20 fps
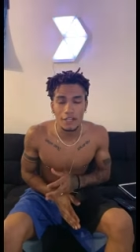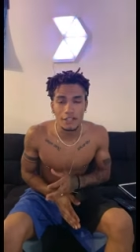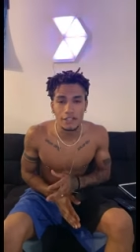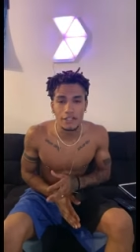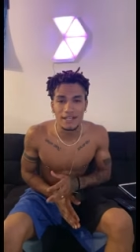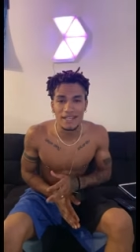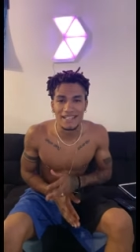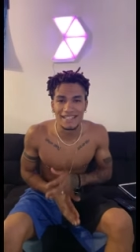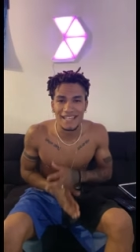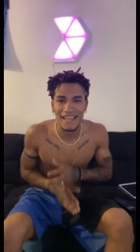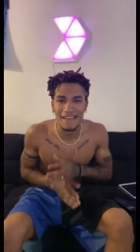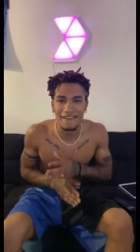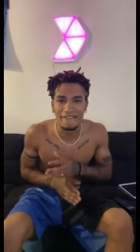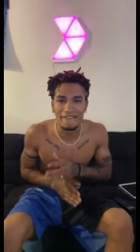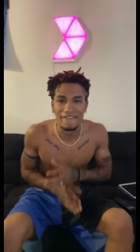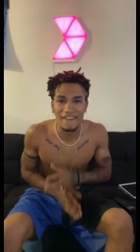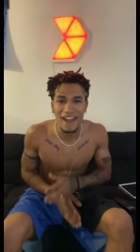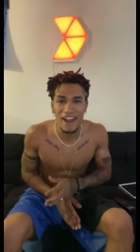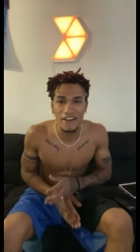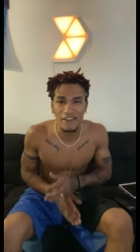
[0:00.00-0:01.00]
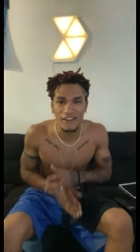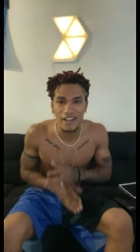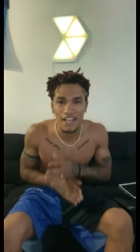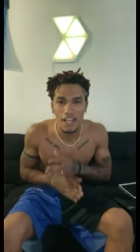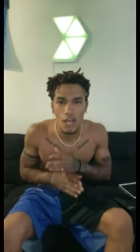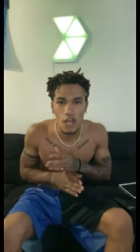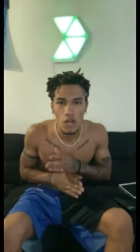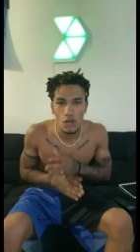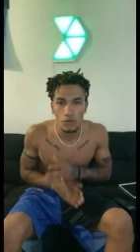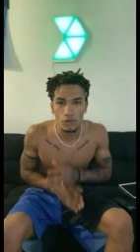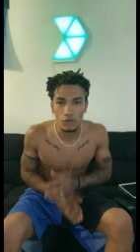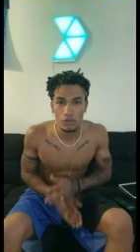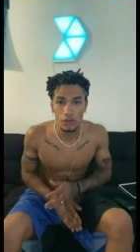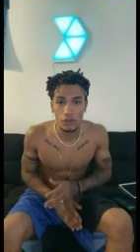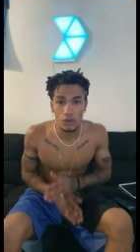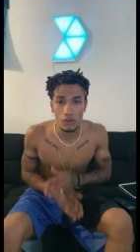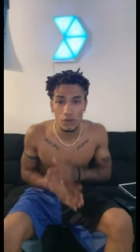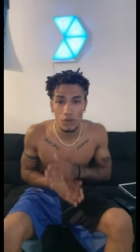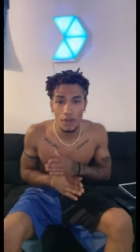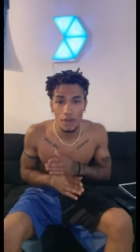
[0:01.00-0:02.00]
is a very
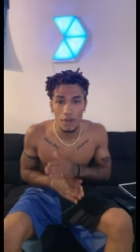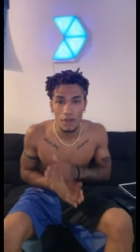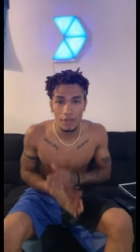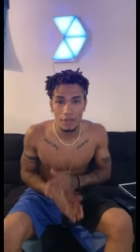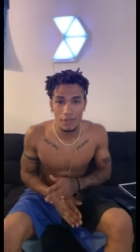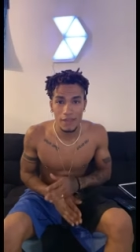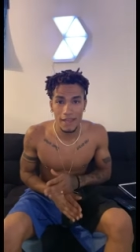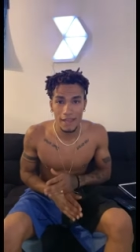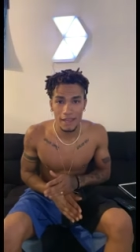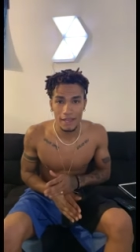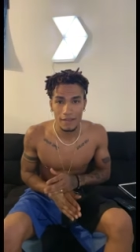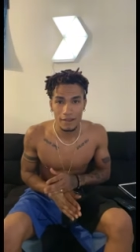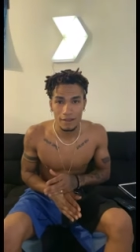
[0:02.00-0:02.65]
real thing.